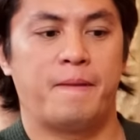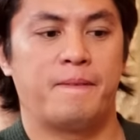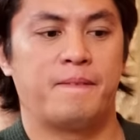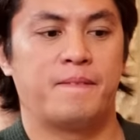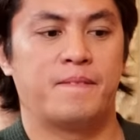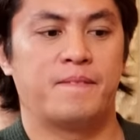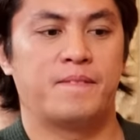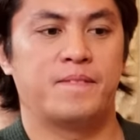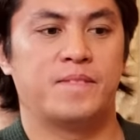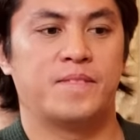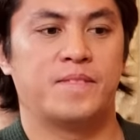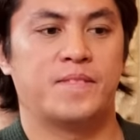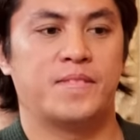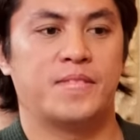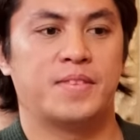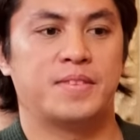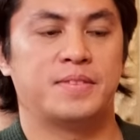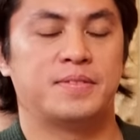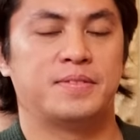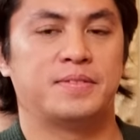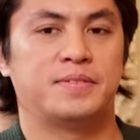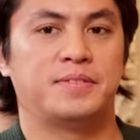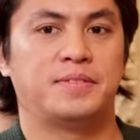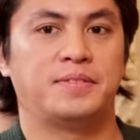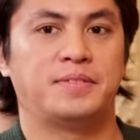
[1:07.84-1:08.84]

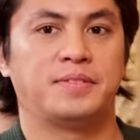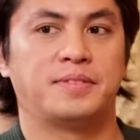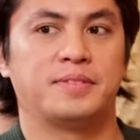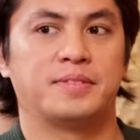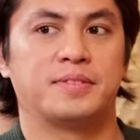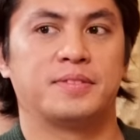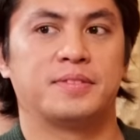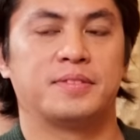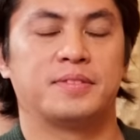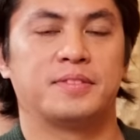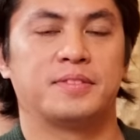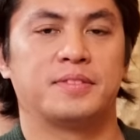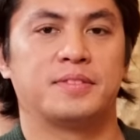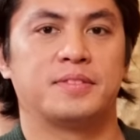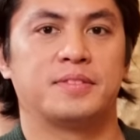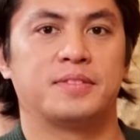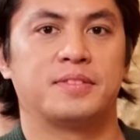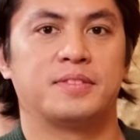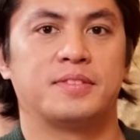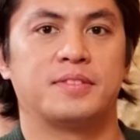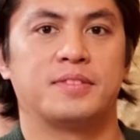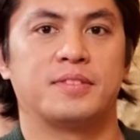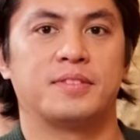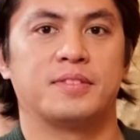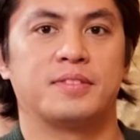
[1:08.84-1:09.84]

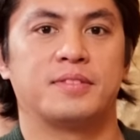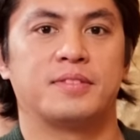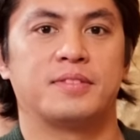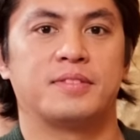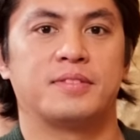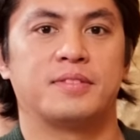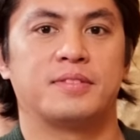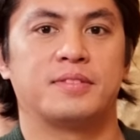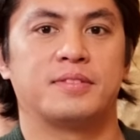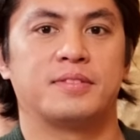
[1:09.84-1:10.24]
(silent)